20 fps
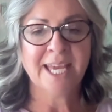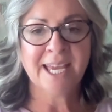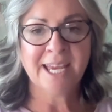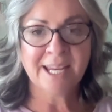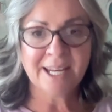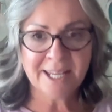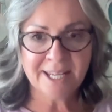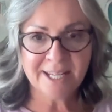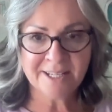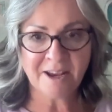
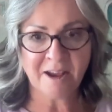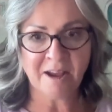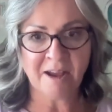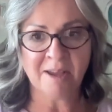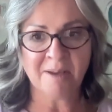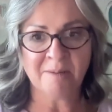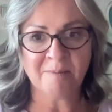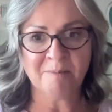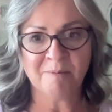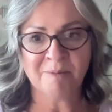
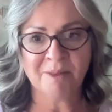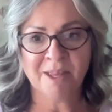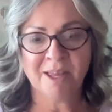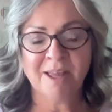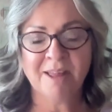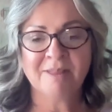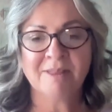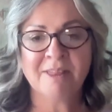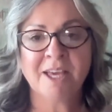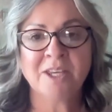anytime
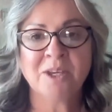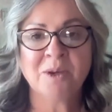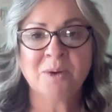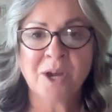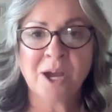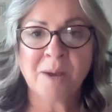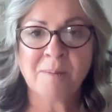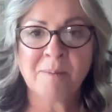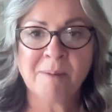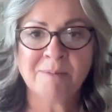that you
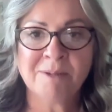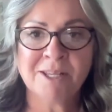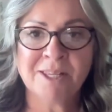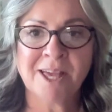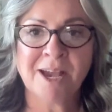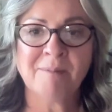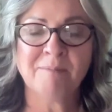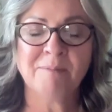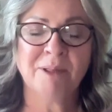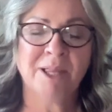come up to
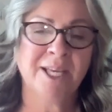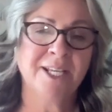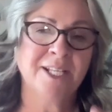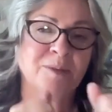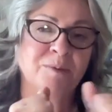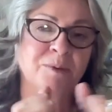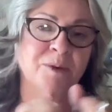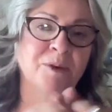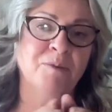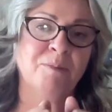that
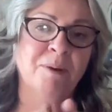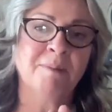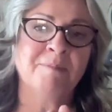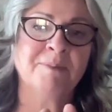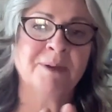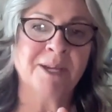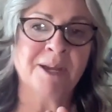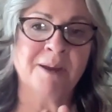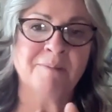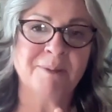place where you're
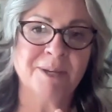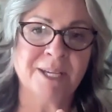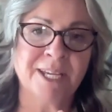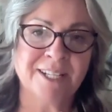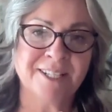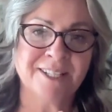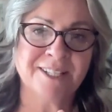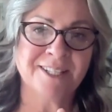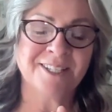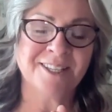bumping up
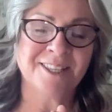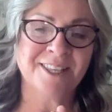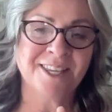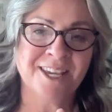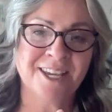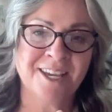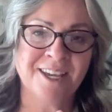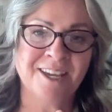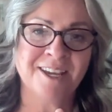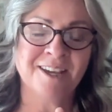against
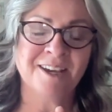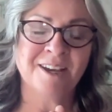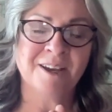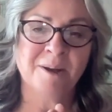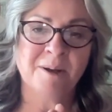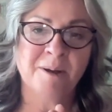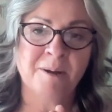the